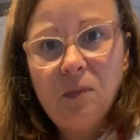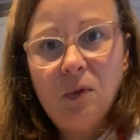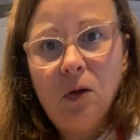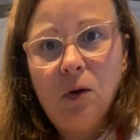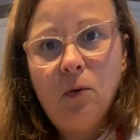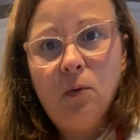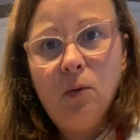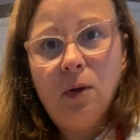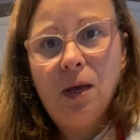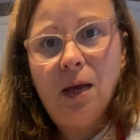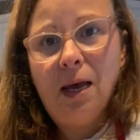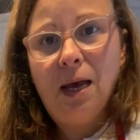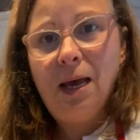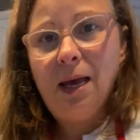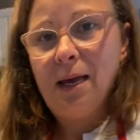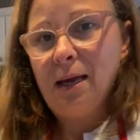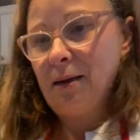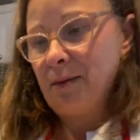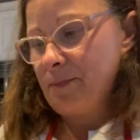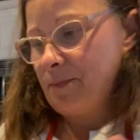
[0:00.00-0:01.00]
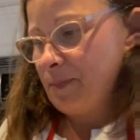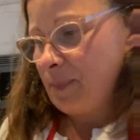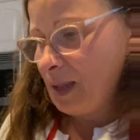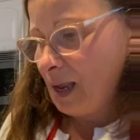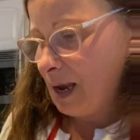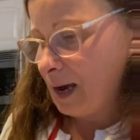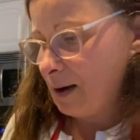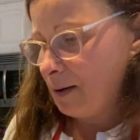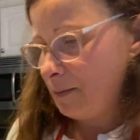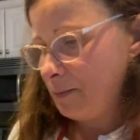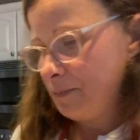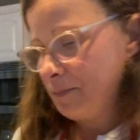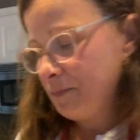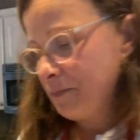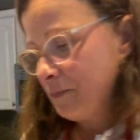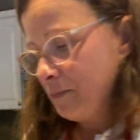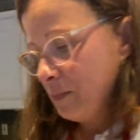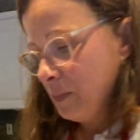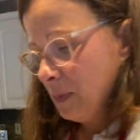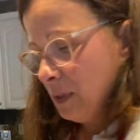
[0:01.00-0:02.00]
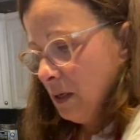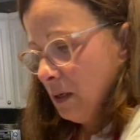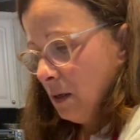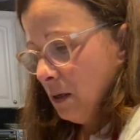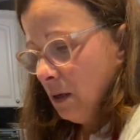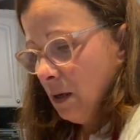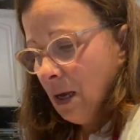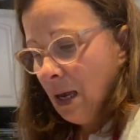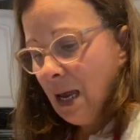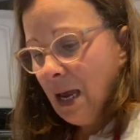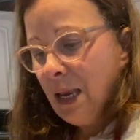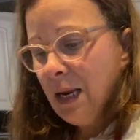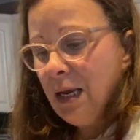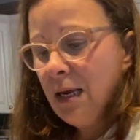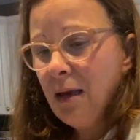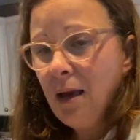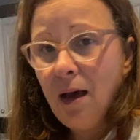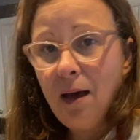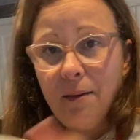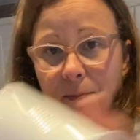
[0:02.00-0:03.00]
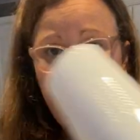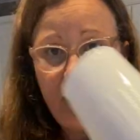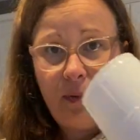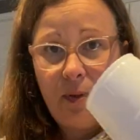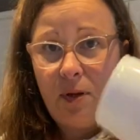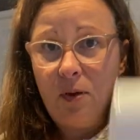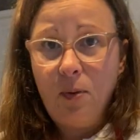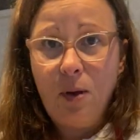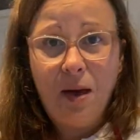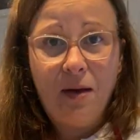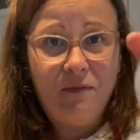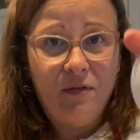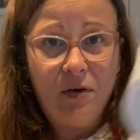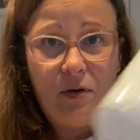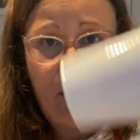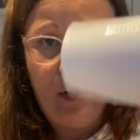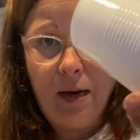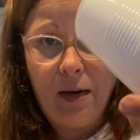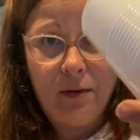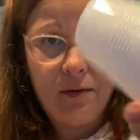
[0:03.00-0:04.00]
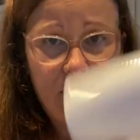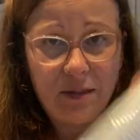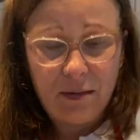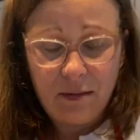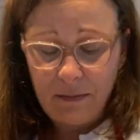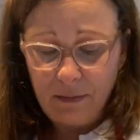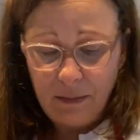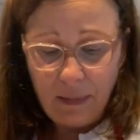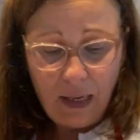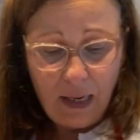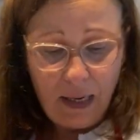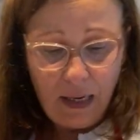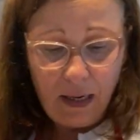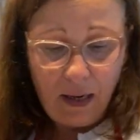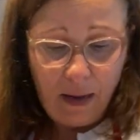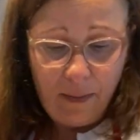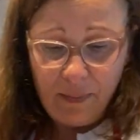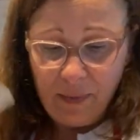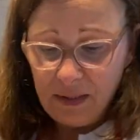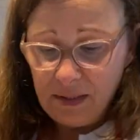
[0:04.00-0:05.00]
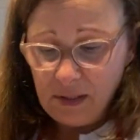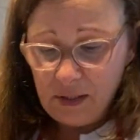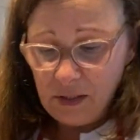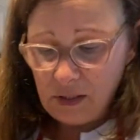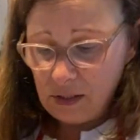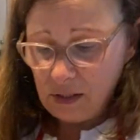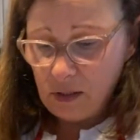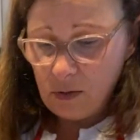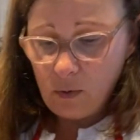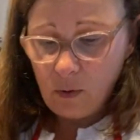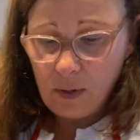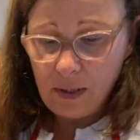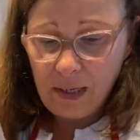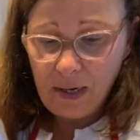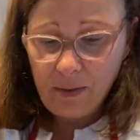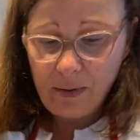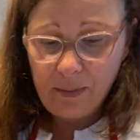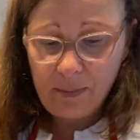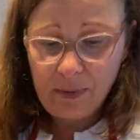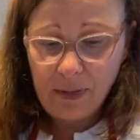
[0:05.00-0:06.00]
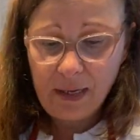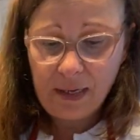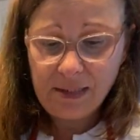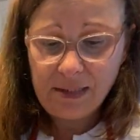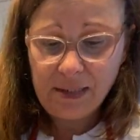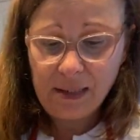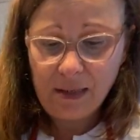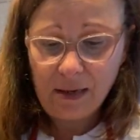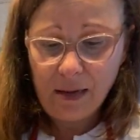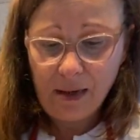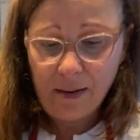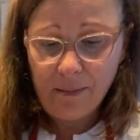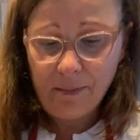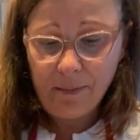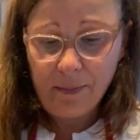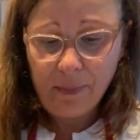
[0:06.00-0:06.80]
Okay, now, any cup you have in your house, any cup, this is just an ordinary plastic cup.